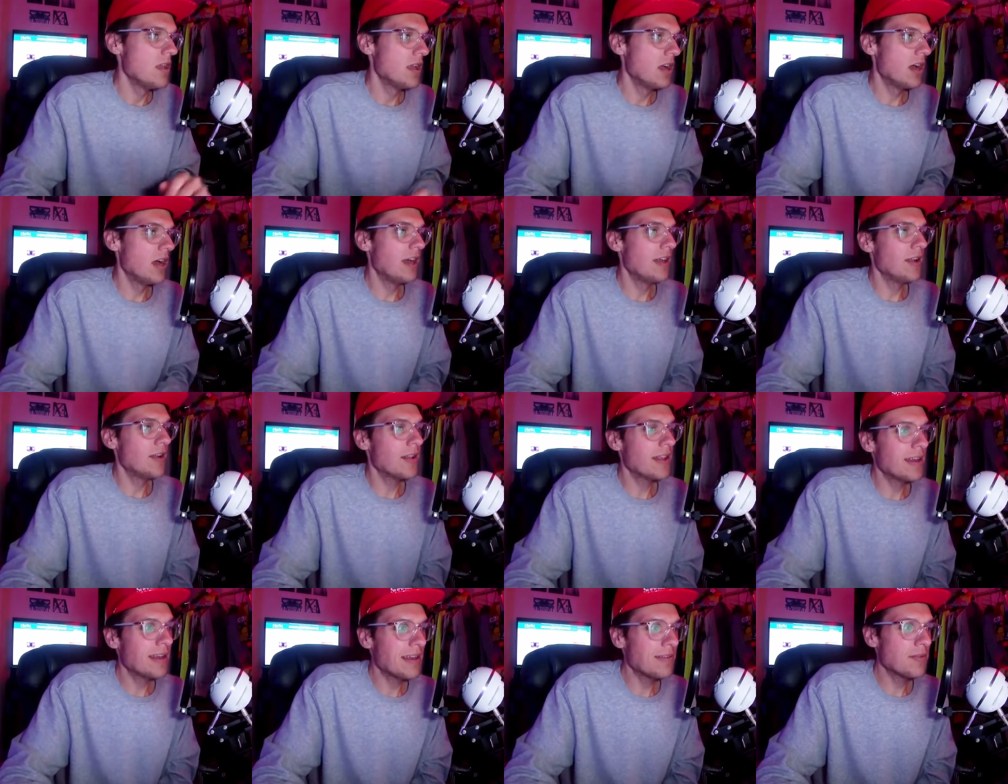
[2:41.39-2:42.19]

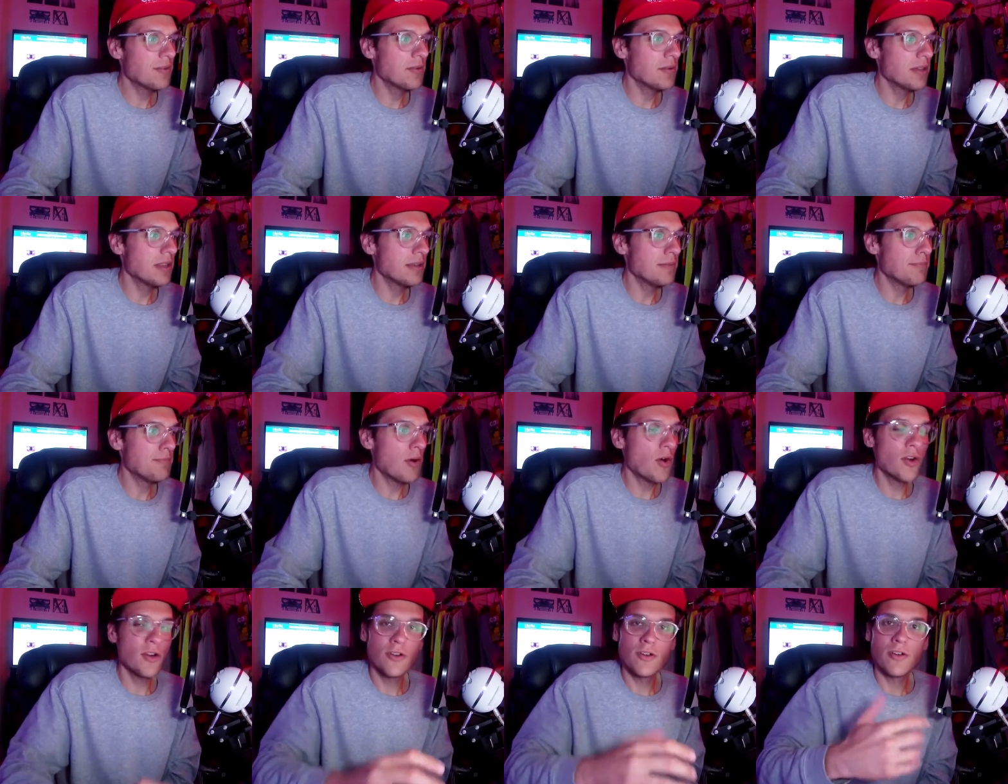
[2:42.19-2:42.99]
They haven't really
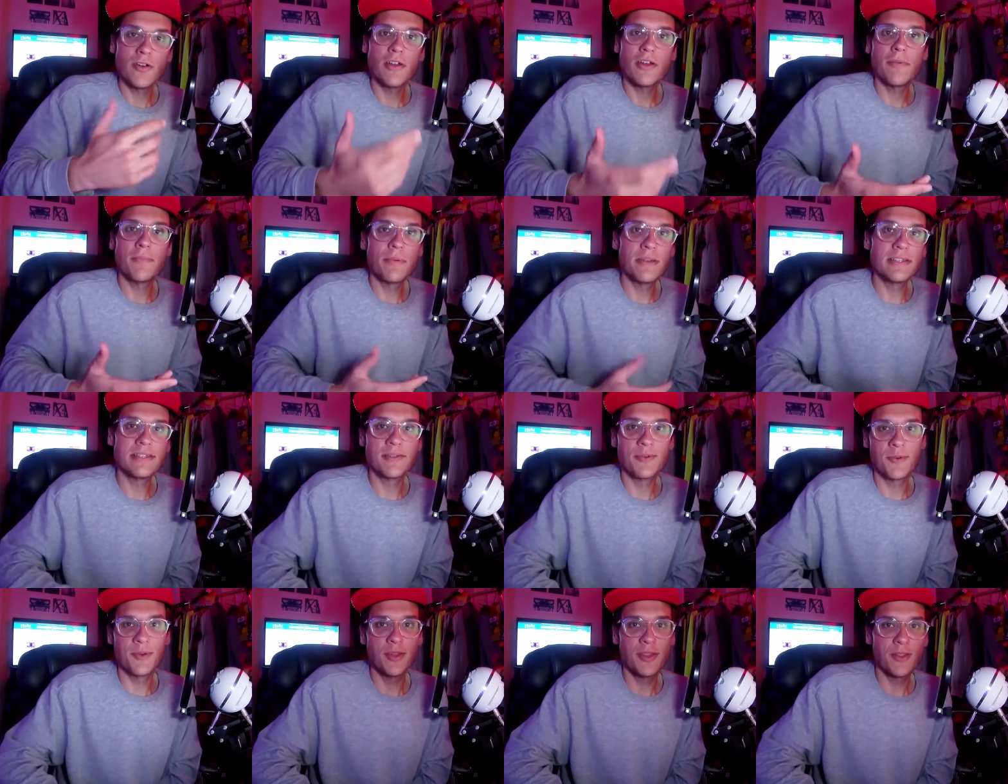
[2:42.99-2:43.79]
partnered up, isn't
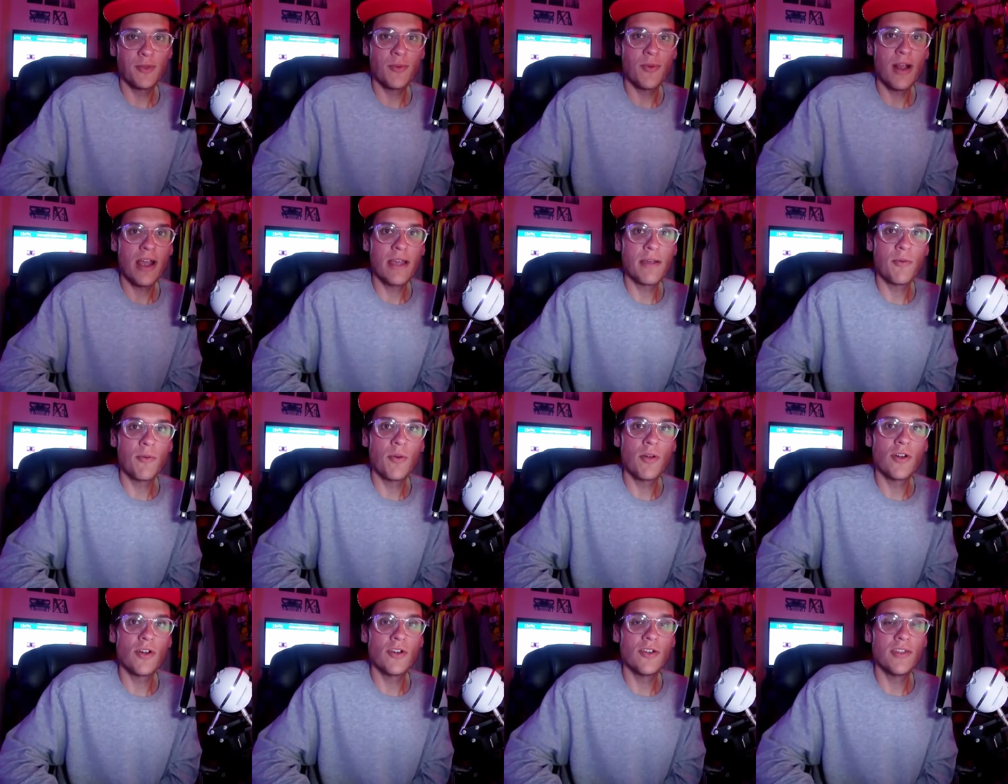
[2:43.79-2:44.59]
really the right
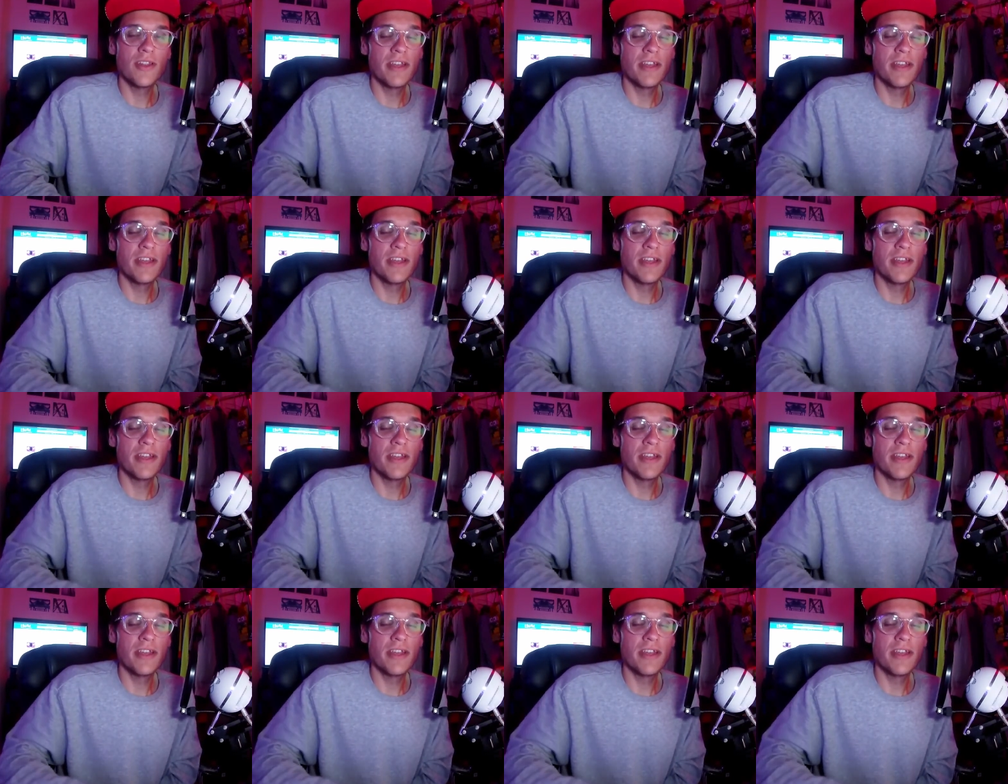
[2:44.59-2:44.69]
word.